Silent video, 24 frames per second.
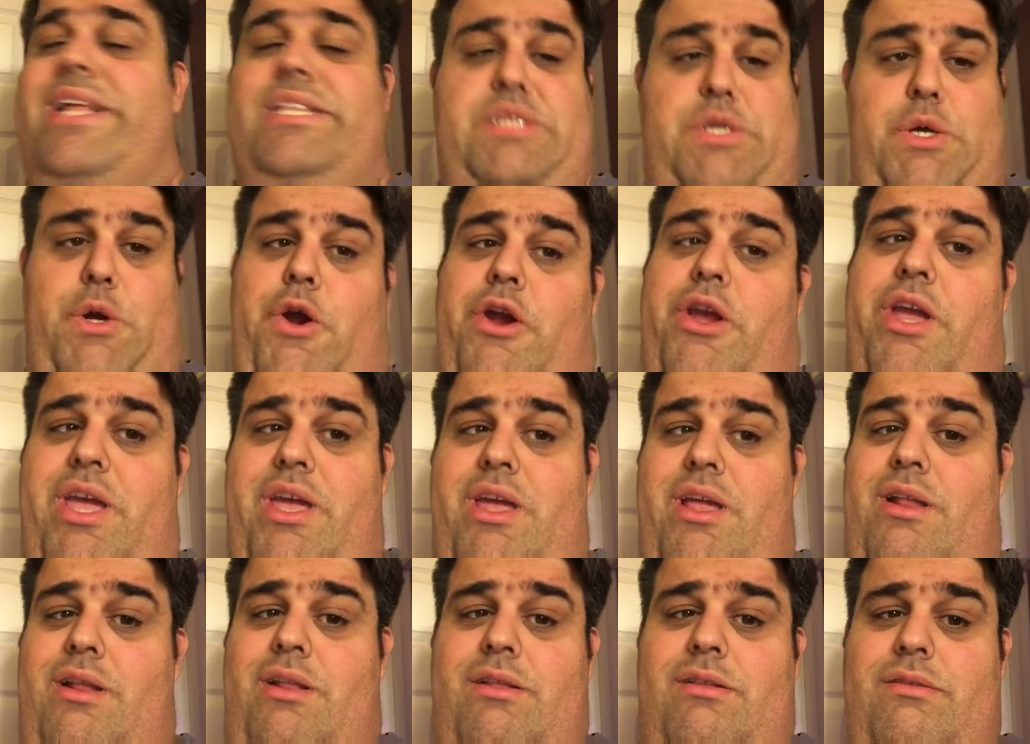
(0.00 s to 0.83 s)

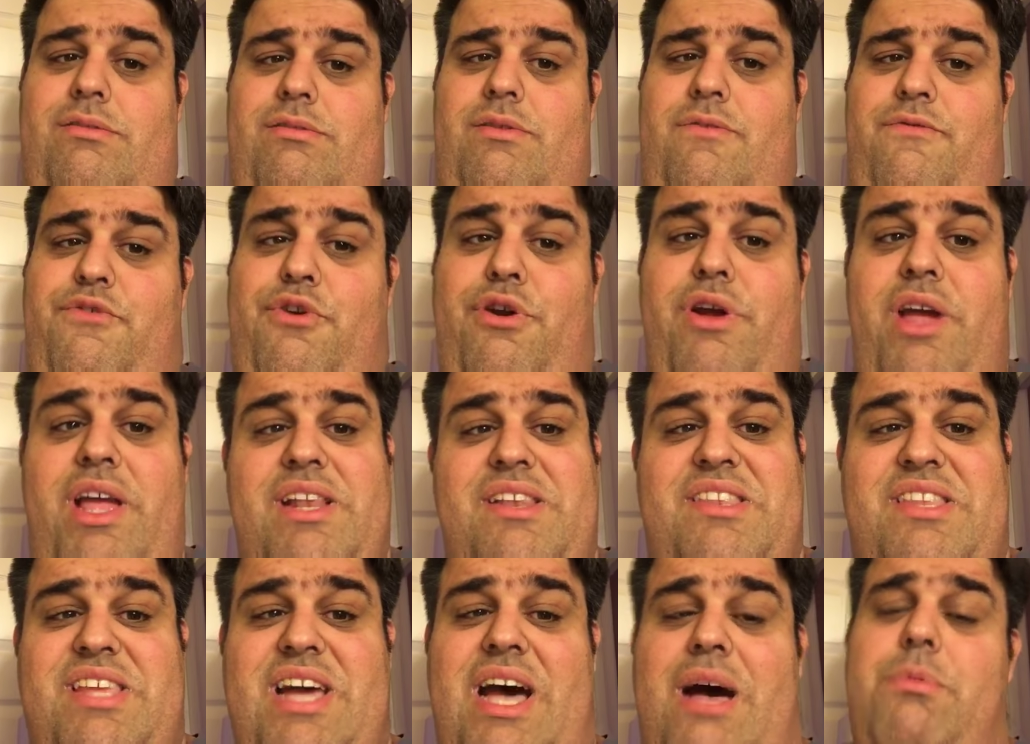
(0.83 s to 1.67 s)
Target for a
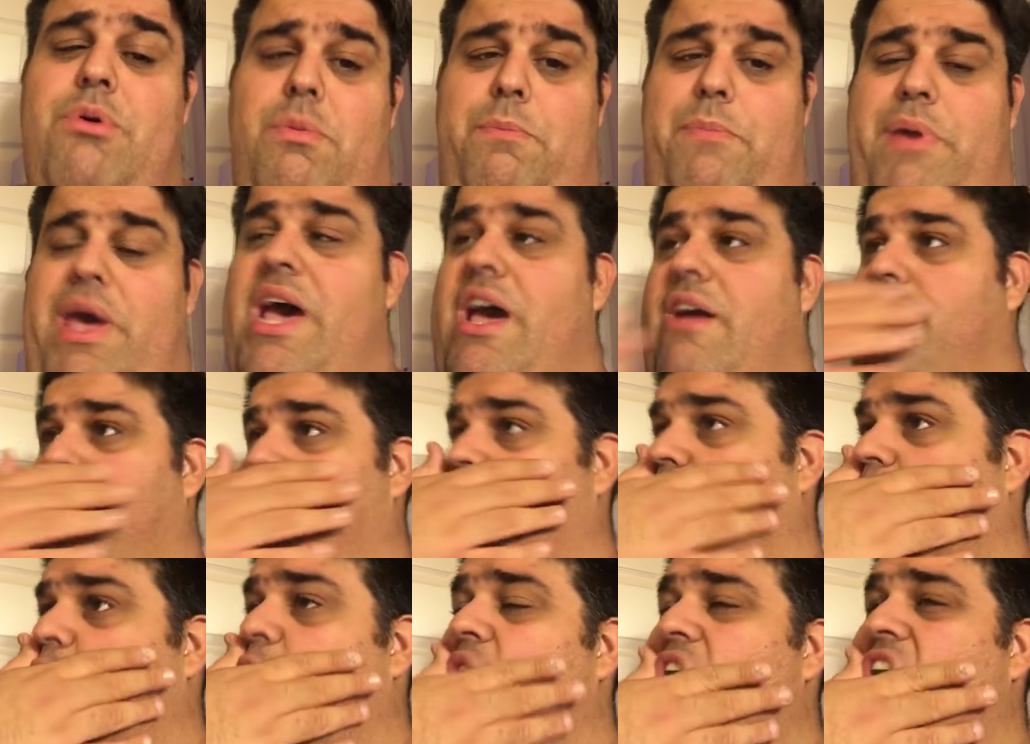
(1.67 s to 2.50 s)
double pack for
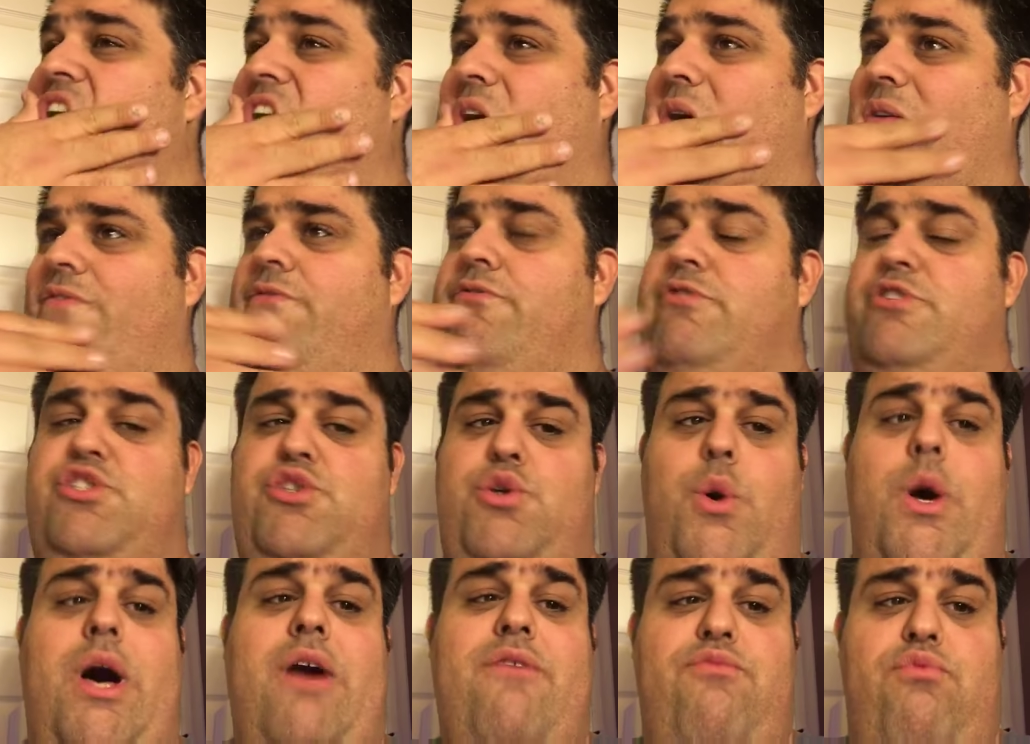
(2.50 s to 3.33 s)

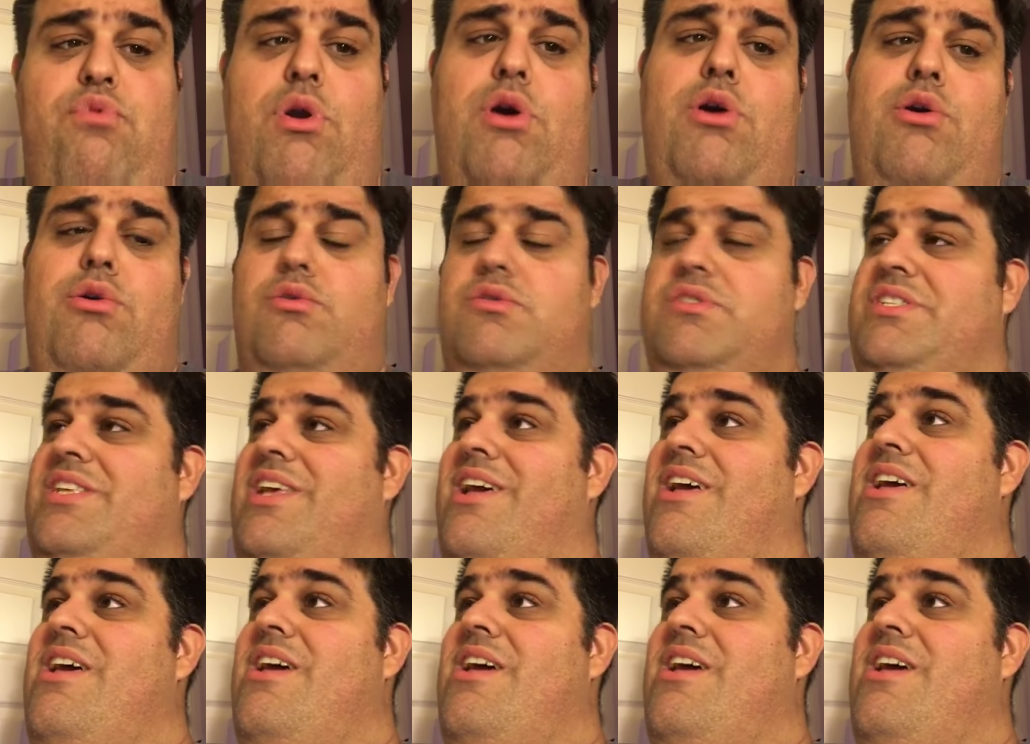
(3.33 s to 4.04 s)
12 rolls.